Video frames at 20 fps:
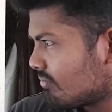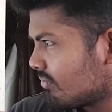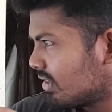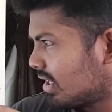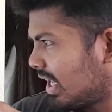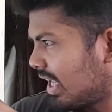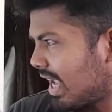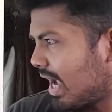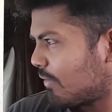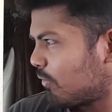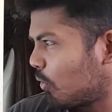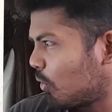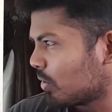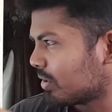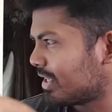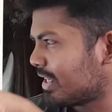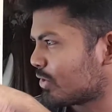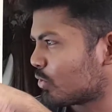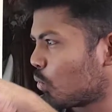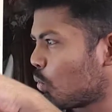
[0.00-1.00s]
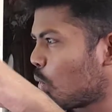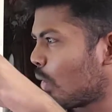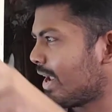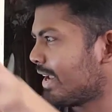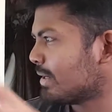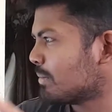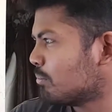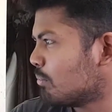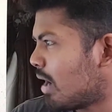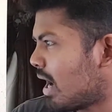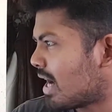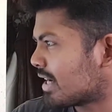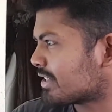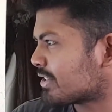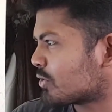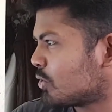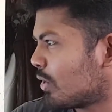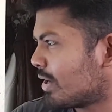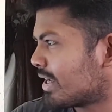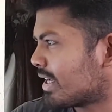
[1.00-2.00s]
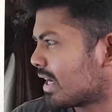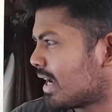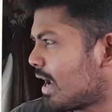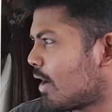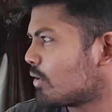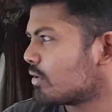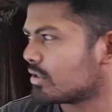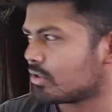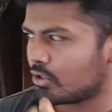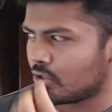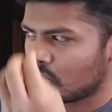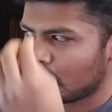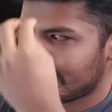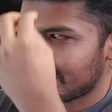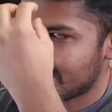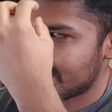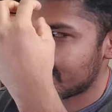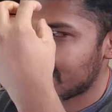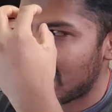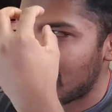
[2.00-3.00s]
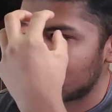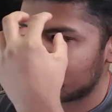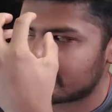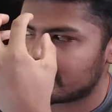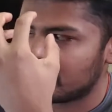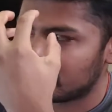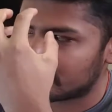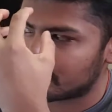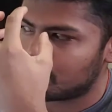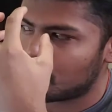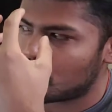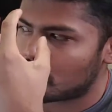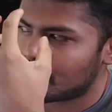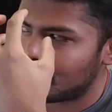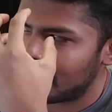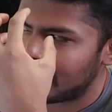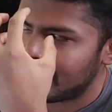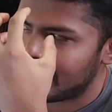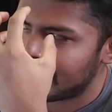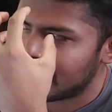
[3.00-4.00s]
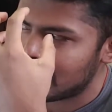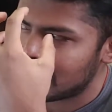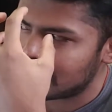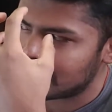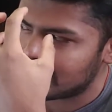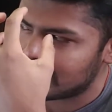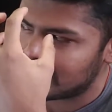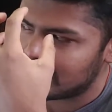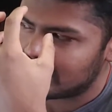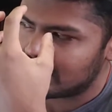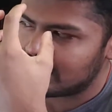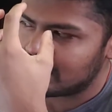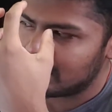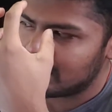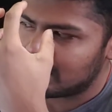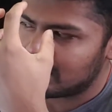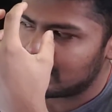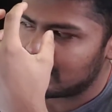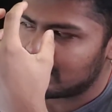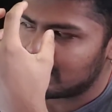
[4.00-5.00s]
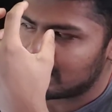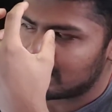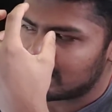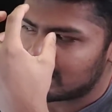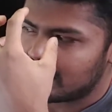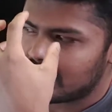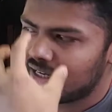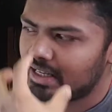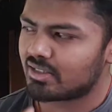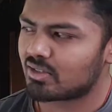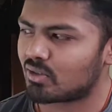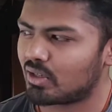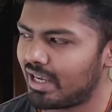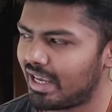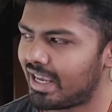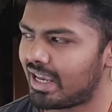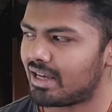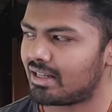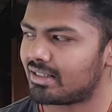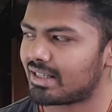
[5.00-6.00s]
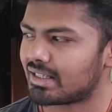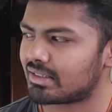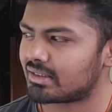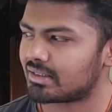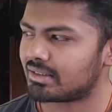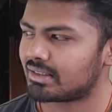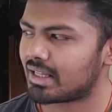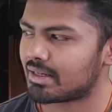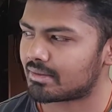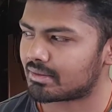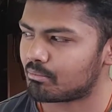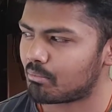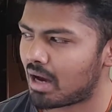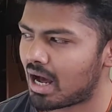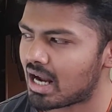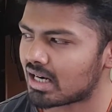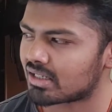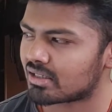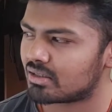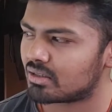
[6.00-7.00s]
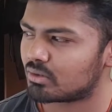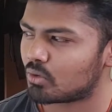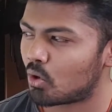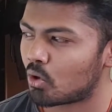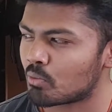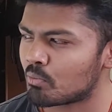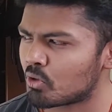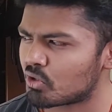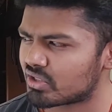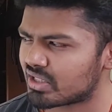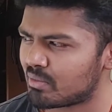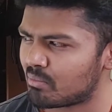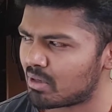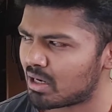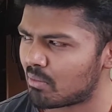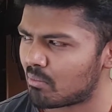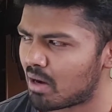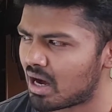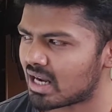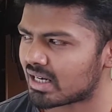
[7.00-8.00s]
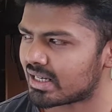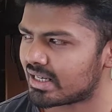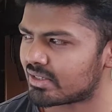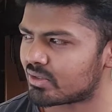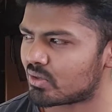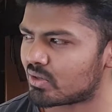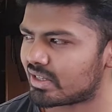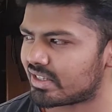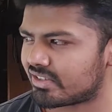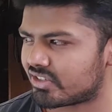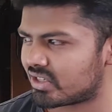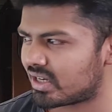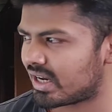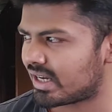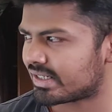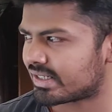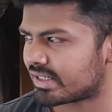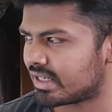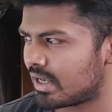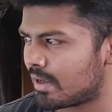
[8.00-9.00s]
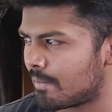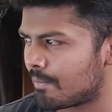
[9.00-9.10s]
he have all these weird marks going around, you know, his assault mode Meliodas. It's here, that mark, almost similar mark is on his chest